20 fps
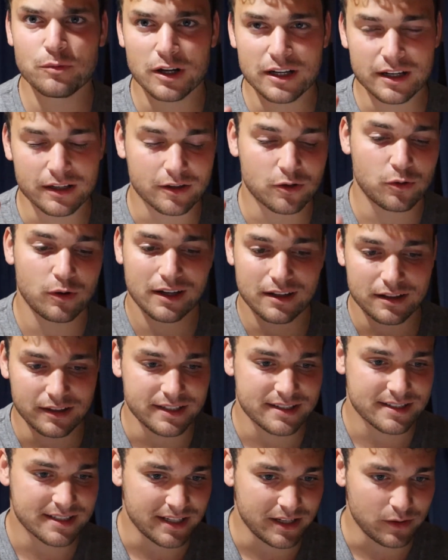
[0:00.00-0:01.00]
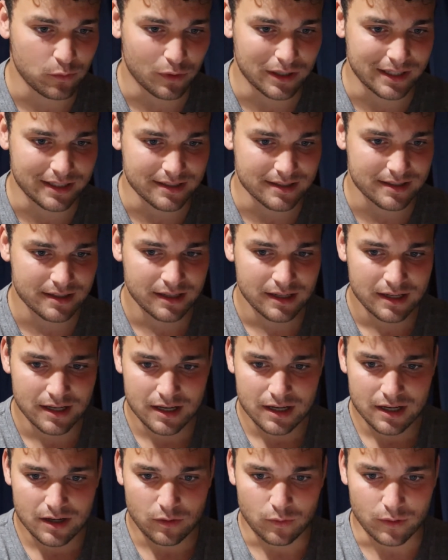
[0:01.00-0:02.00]
want to quickly see what his
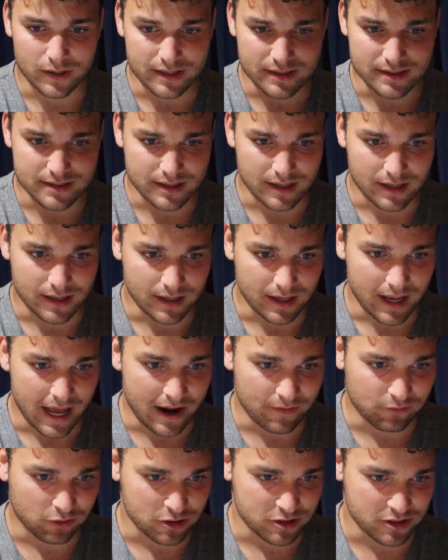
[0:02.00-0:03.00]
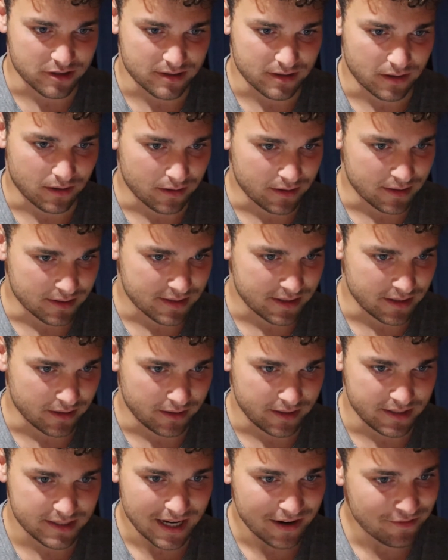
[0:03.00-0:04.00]
averages are this year.
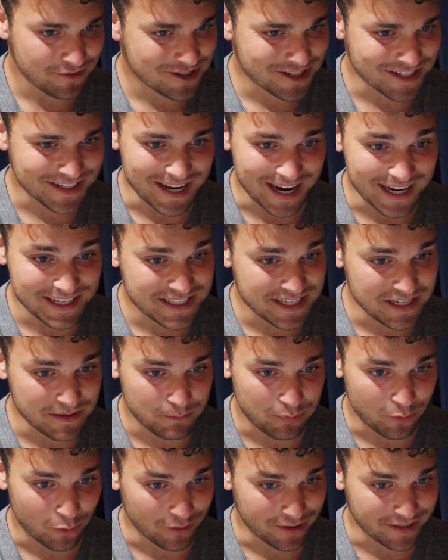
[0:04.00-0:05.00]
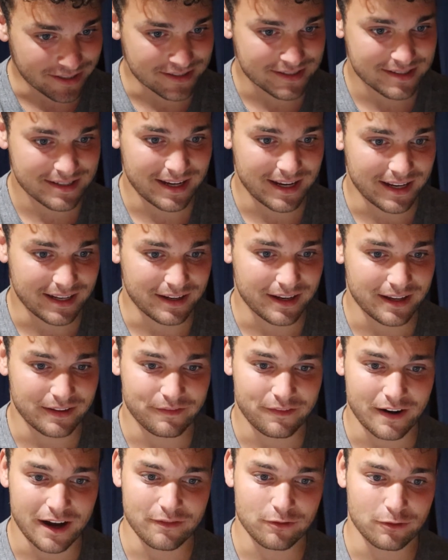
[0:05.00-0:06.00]
He's averaging 19 points and
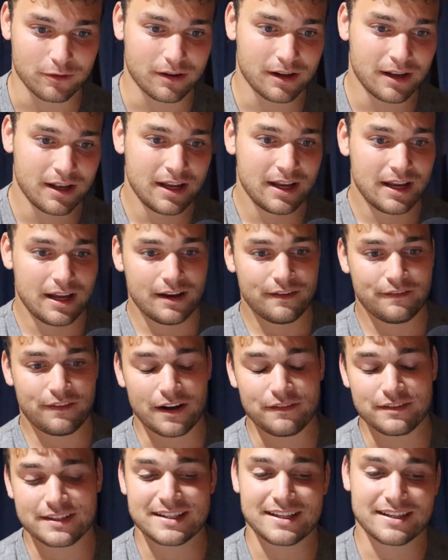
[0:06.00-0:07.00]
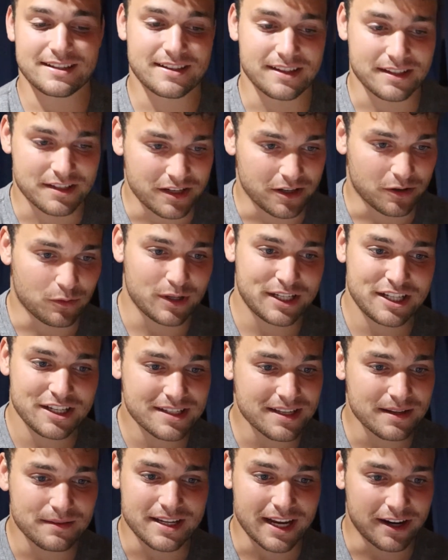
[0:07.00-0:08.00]
five assists this year, which
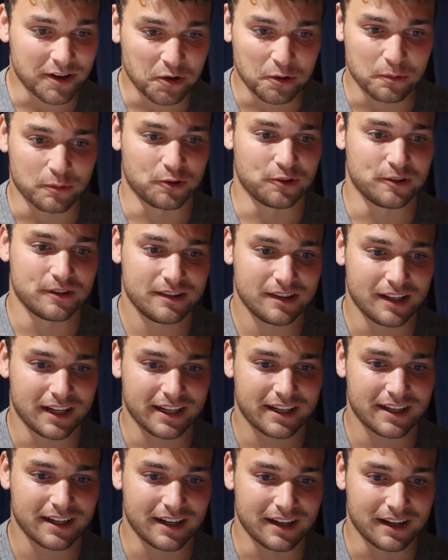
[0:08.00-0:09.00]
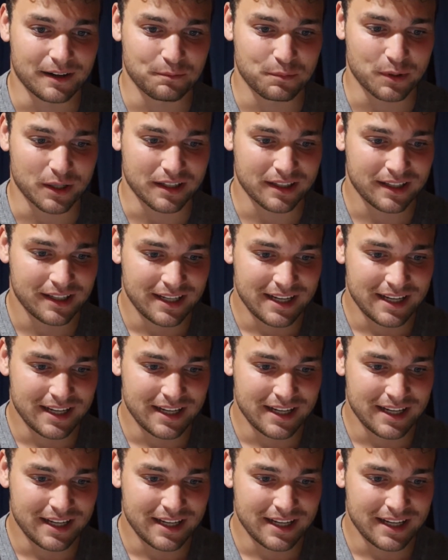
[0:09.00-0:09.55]
isn't terrible. But